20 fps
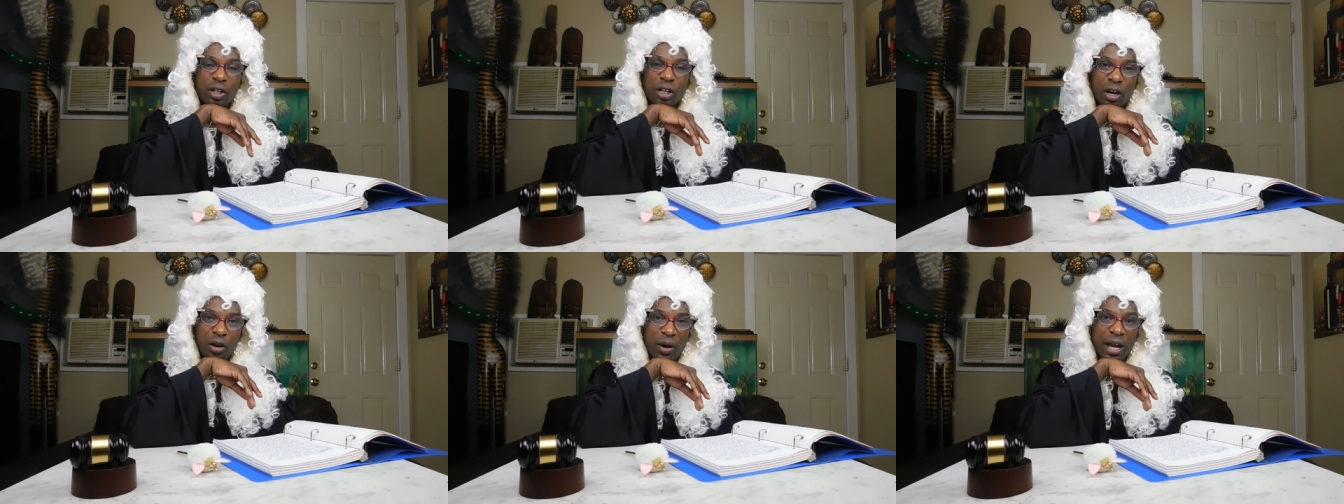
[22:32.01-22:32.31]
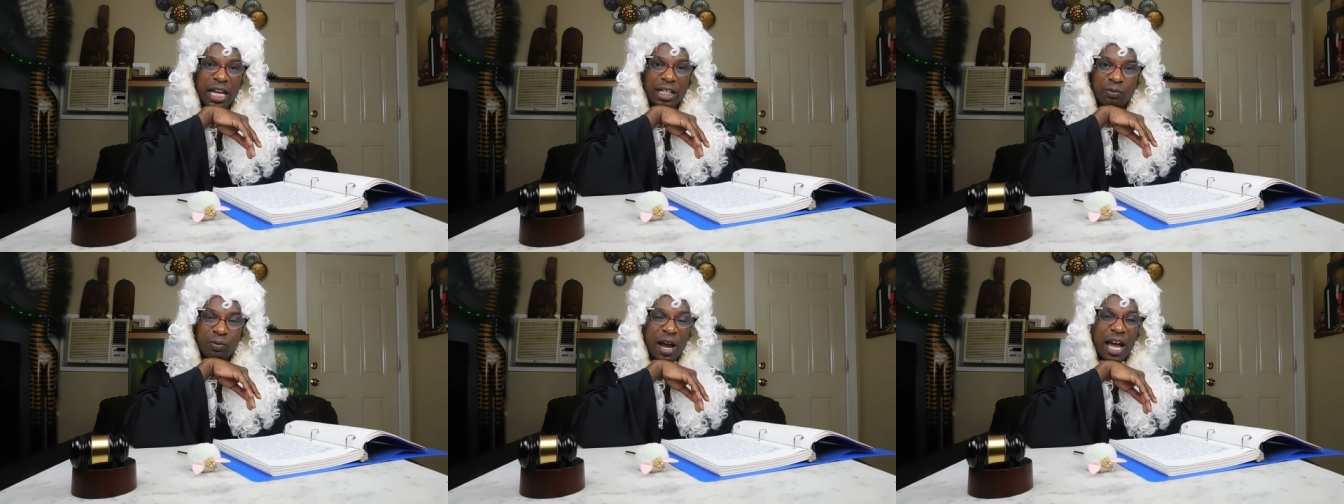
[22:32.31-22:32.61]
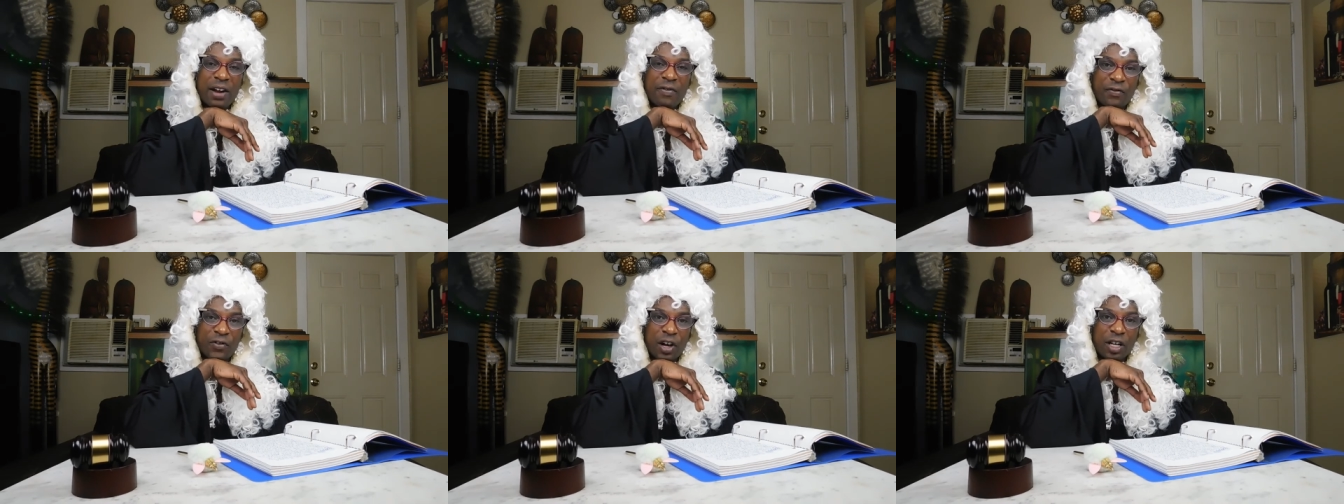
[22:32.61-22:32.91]
your ass,
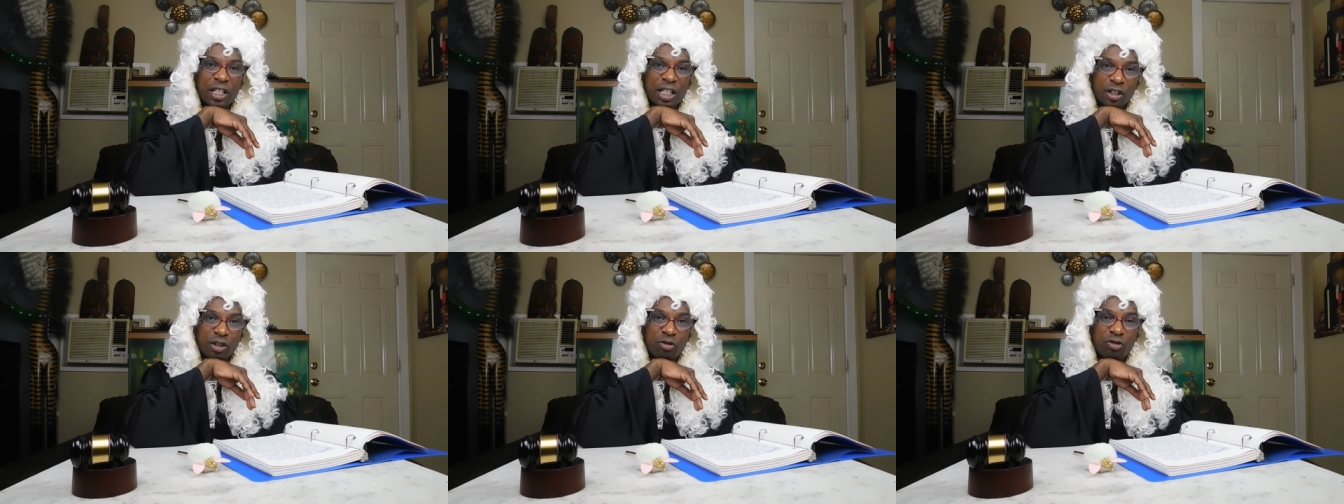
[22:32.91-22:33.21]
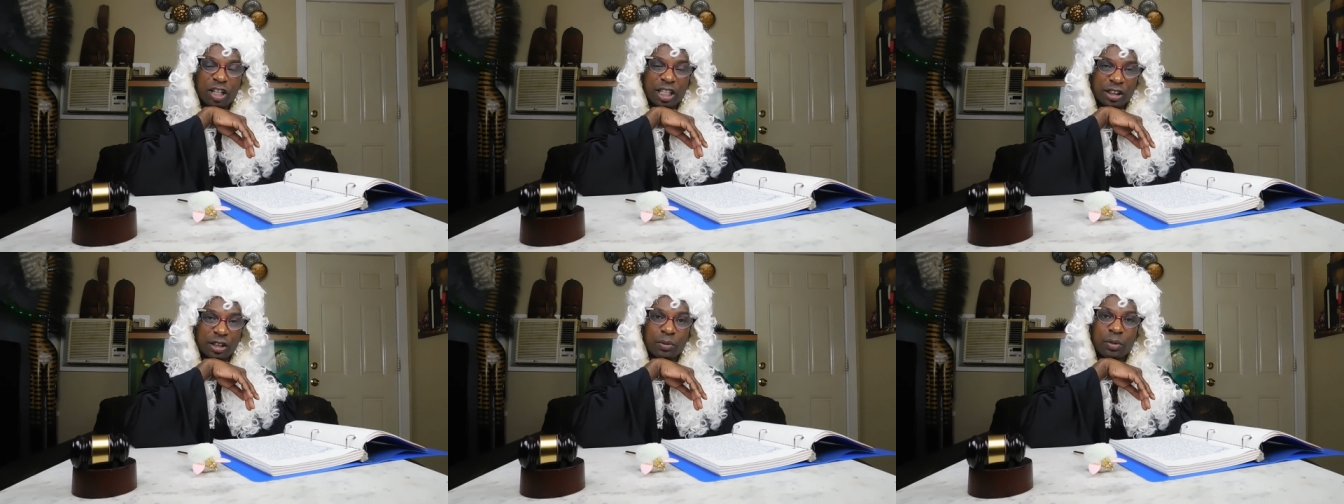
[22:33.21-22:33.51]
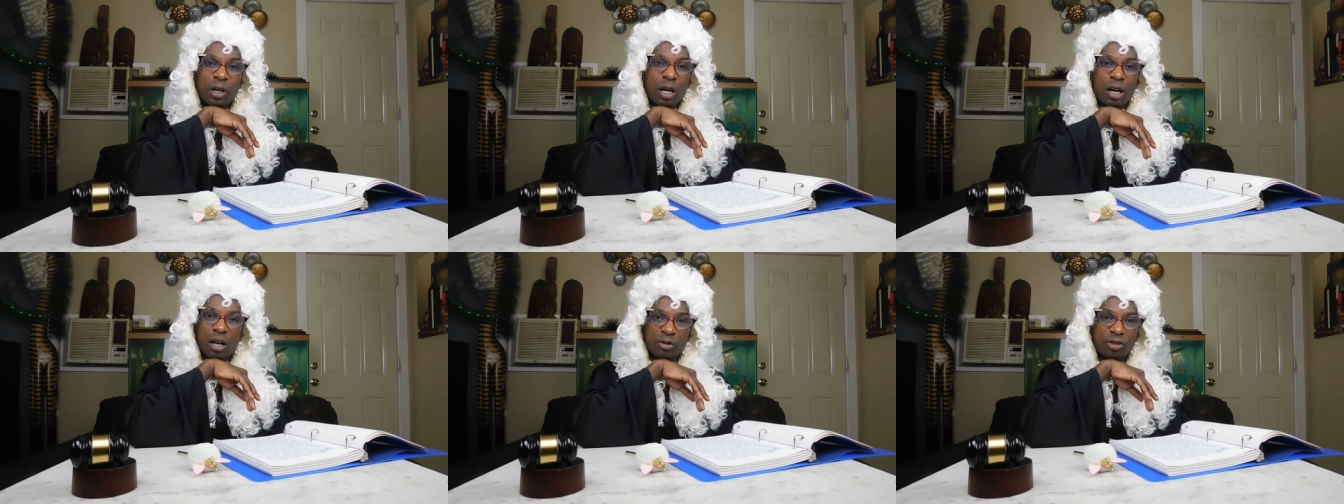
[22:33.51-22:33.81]
why the fuck did you just
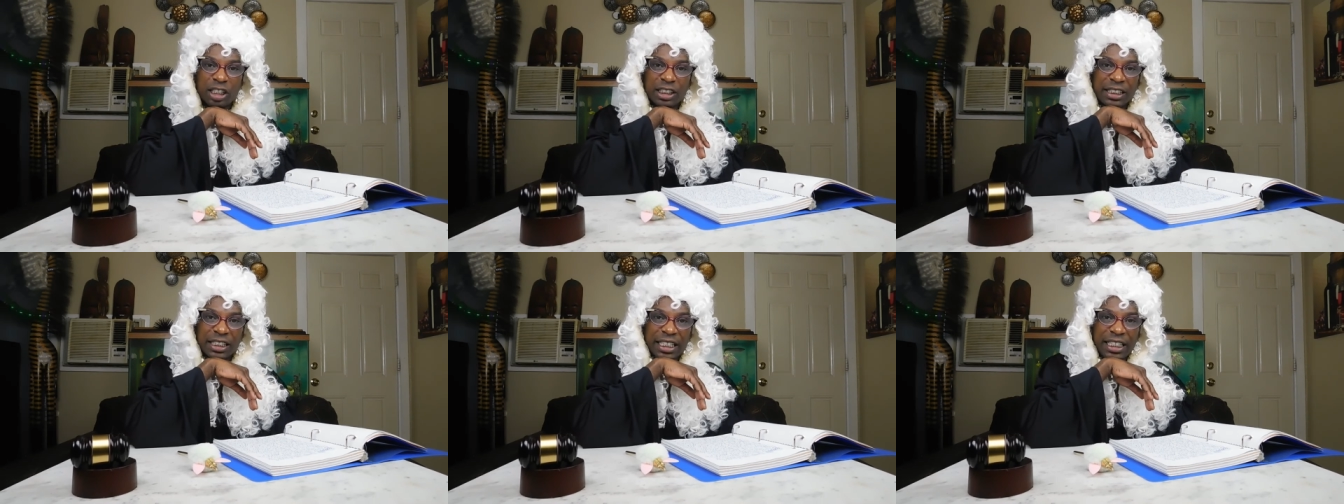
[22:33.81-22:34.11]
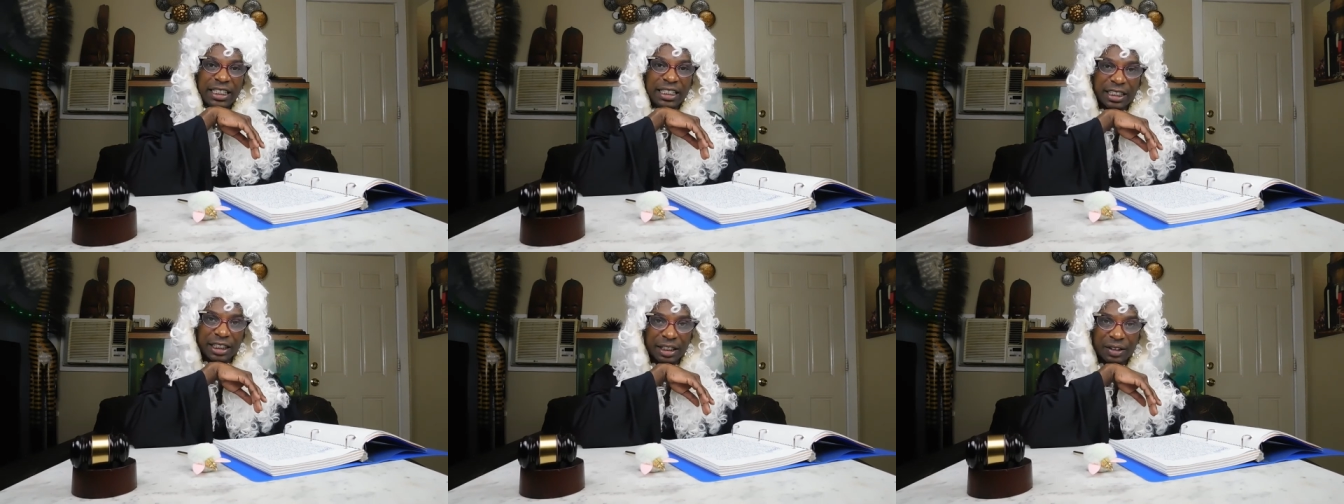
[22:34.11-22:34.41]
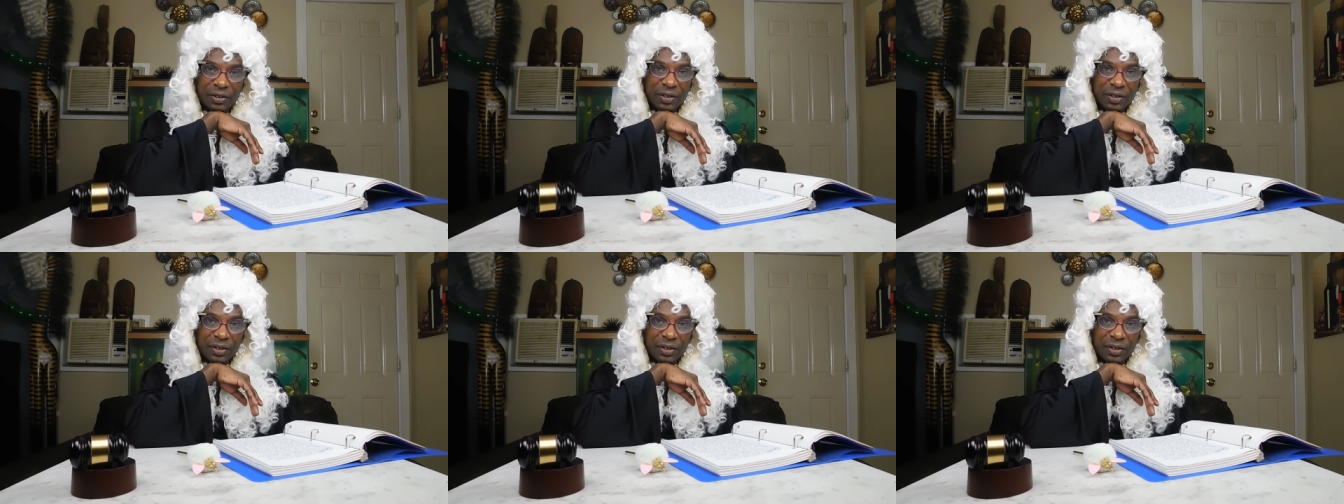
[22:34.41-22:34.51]
um, just leave?